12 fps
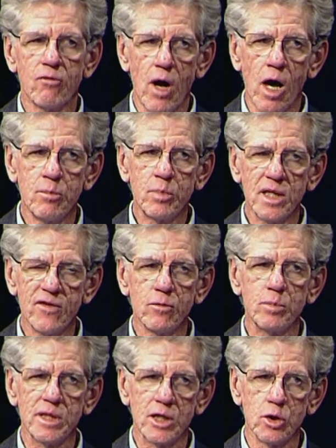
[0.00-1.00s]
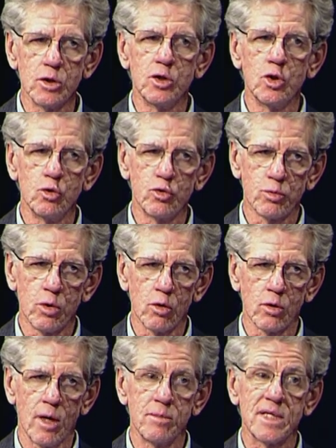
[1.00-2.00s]
unbelievably good youth
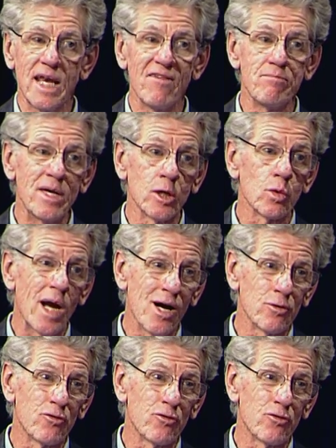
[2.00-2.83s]
programs that have been around